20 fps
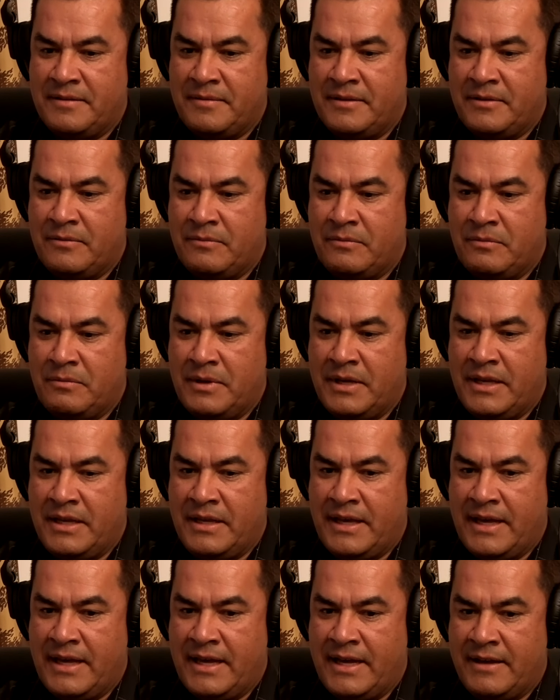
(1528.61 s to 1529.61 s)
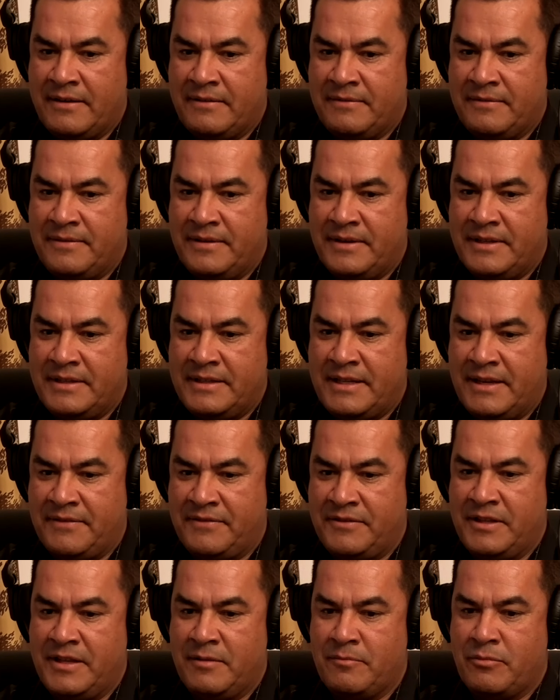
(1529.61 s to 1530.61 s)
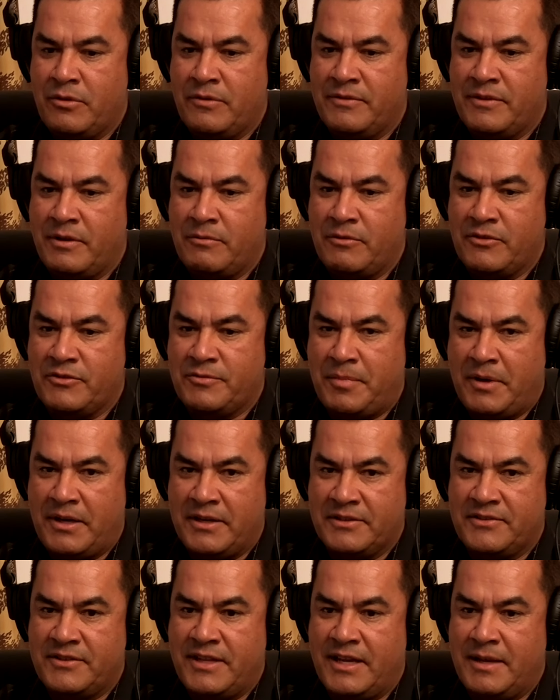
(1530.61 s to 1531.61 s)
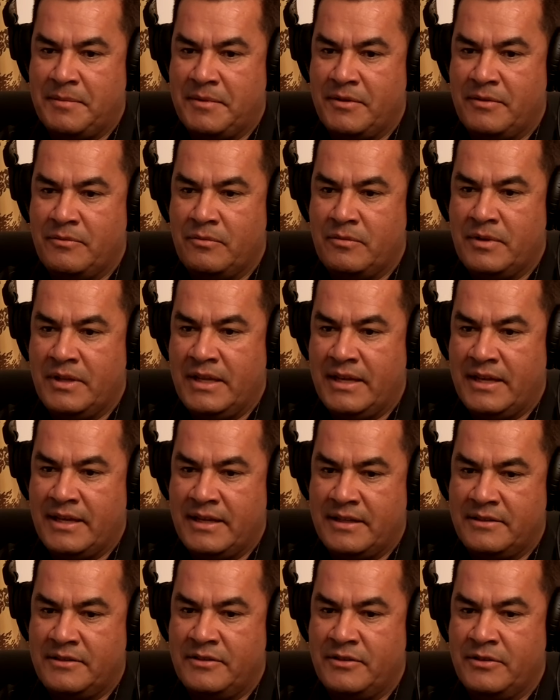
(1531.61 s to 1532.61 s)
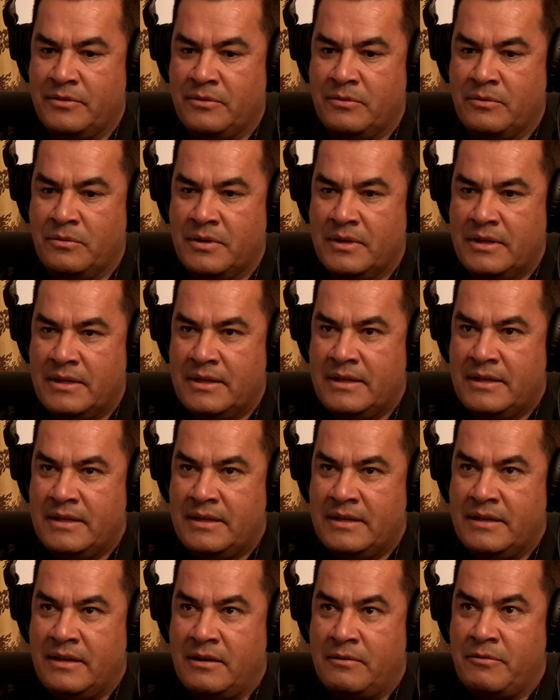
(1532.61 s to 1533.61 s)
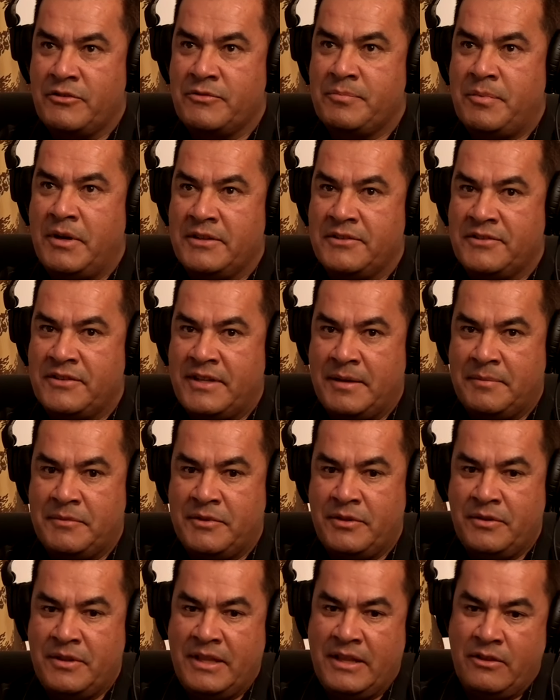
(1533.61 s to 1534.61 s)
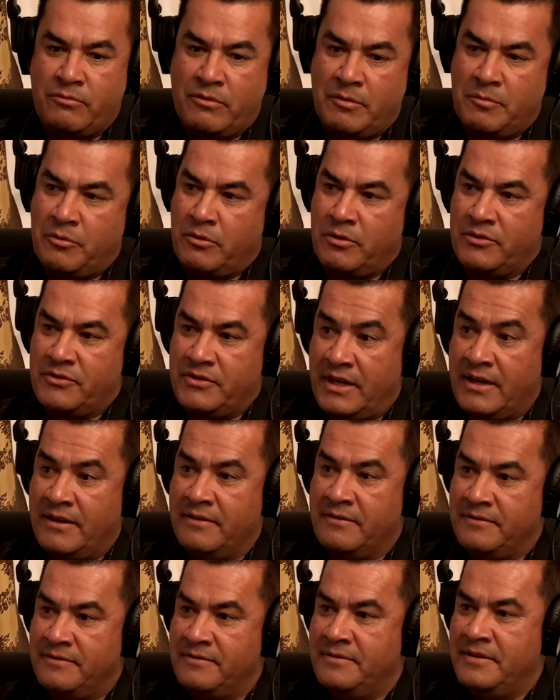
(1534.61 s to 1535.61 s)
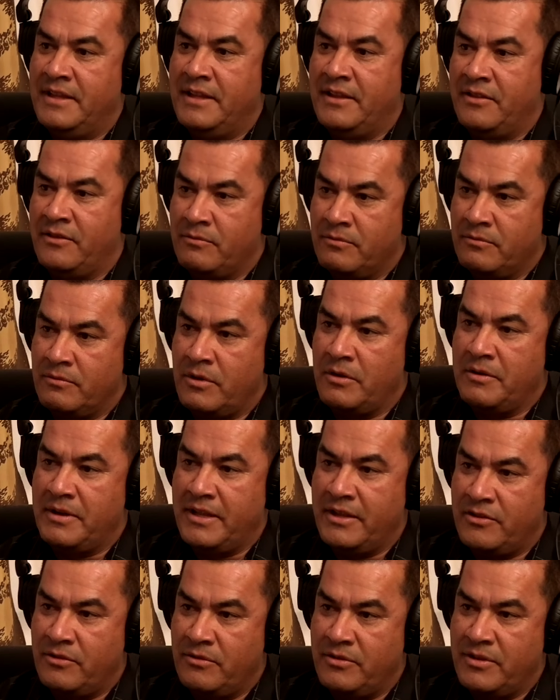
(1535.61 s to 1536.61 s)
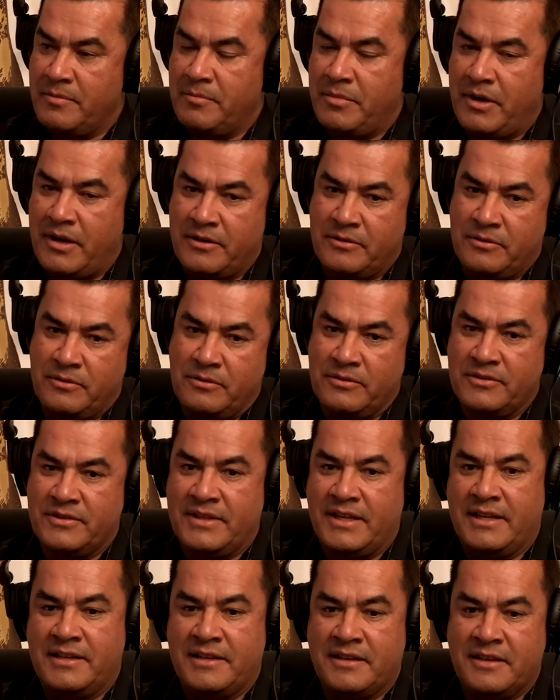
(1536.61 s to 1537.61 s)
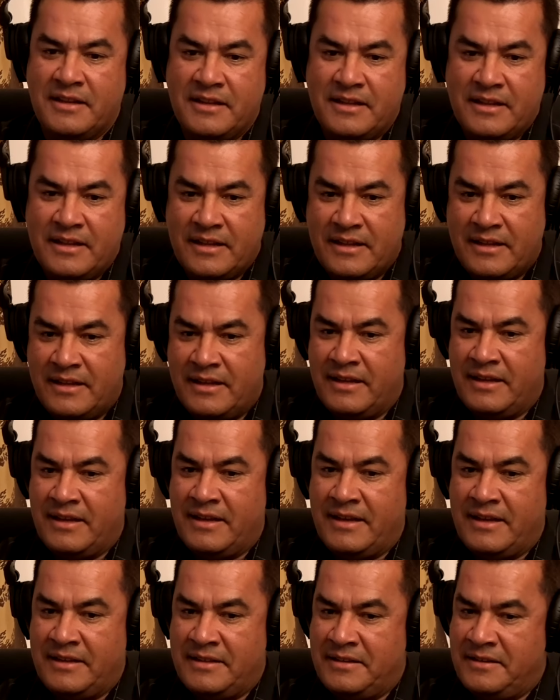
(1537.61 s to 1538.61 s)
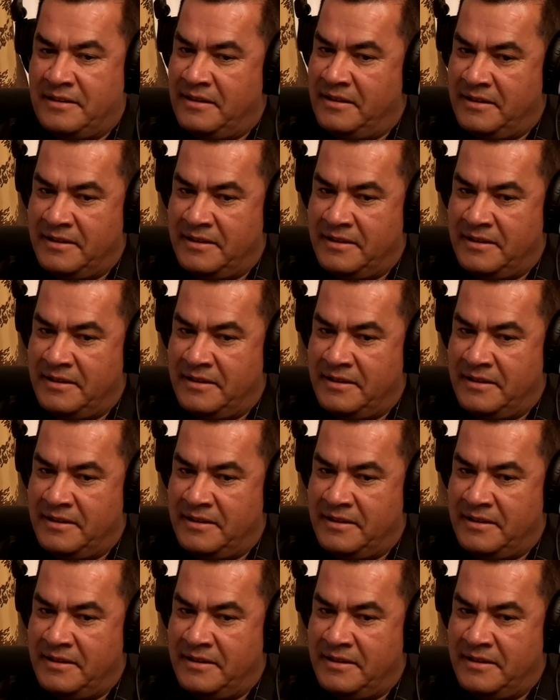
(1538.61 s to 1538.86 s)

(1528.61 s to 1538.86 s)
we have definitely improved our response time and uh, to our response time to these reports of these road issues and potholes and and